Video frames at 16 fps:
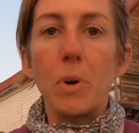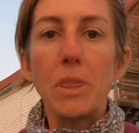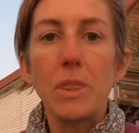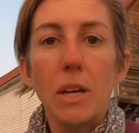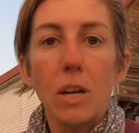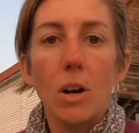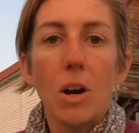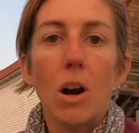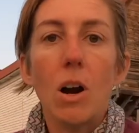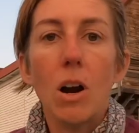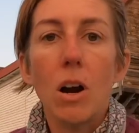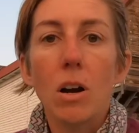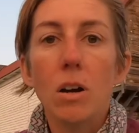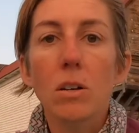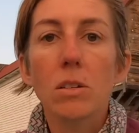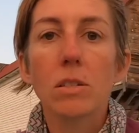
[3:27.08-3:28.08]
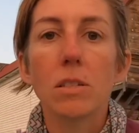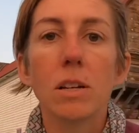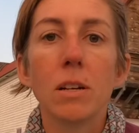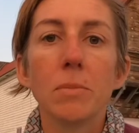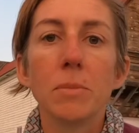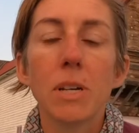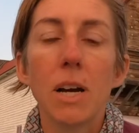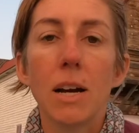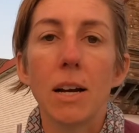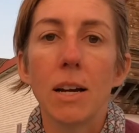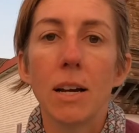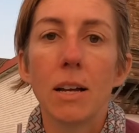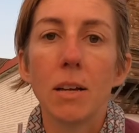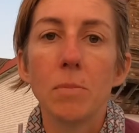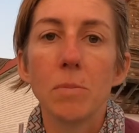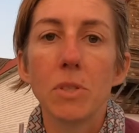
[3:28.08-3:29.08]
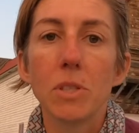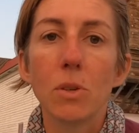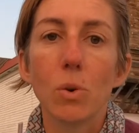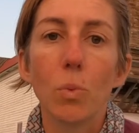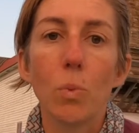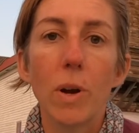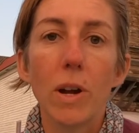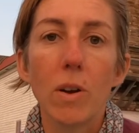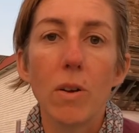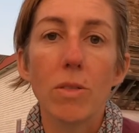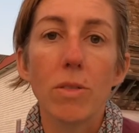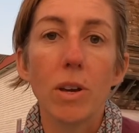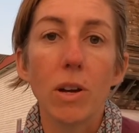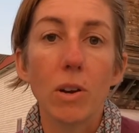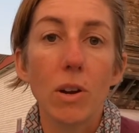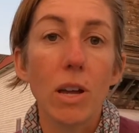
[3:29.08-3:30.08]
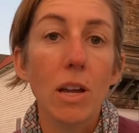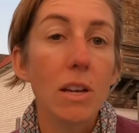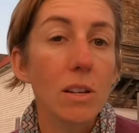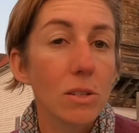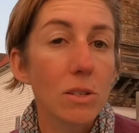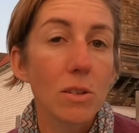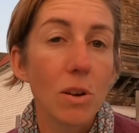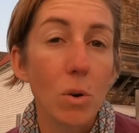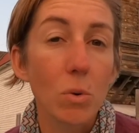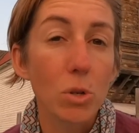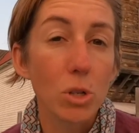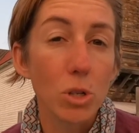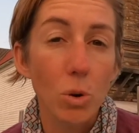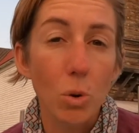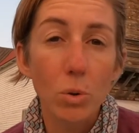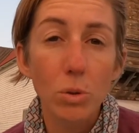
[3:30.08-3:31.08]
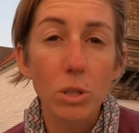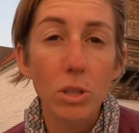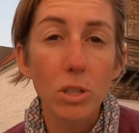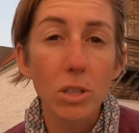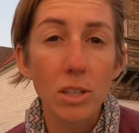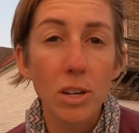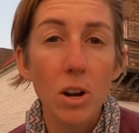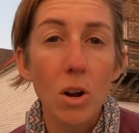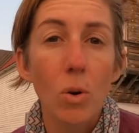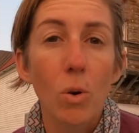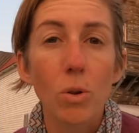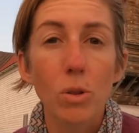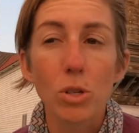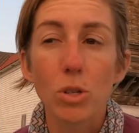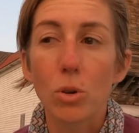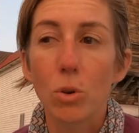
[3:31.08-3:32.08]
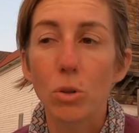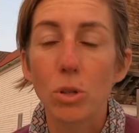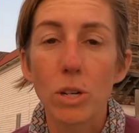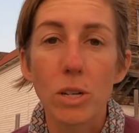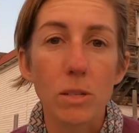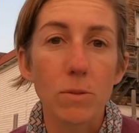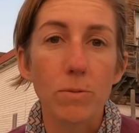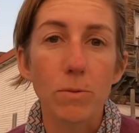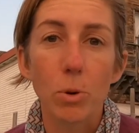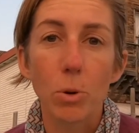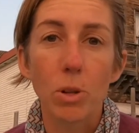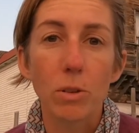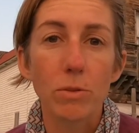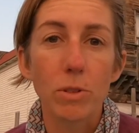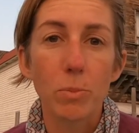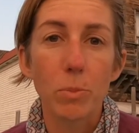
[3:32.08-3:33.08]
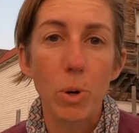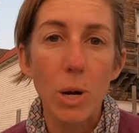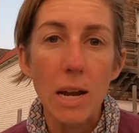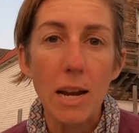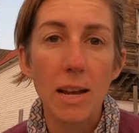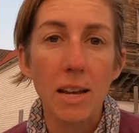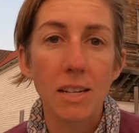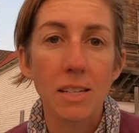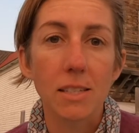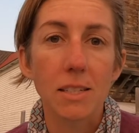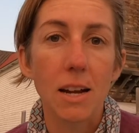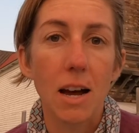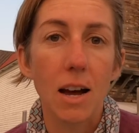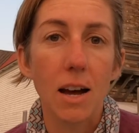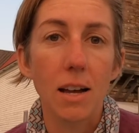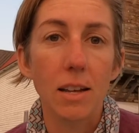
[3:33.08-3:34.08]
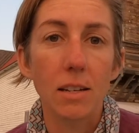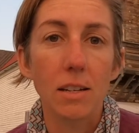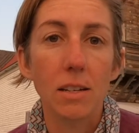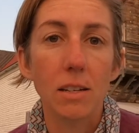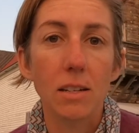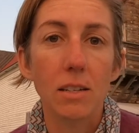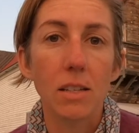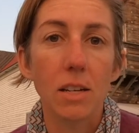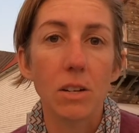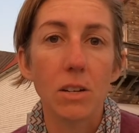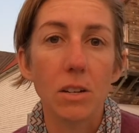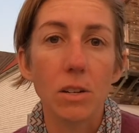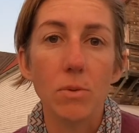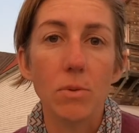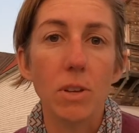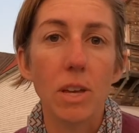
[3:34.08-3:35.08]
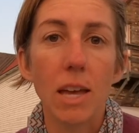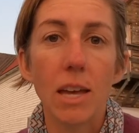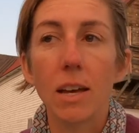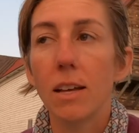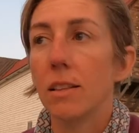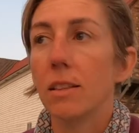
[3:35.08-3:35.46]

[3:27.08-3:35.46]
there are some times where there is no shoulder, or the shoulder is full of debris and it's not there. You can't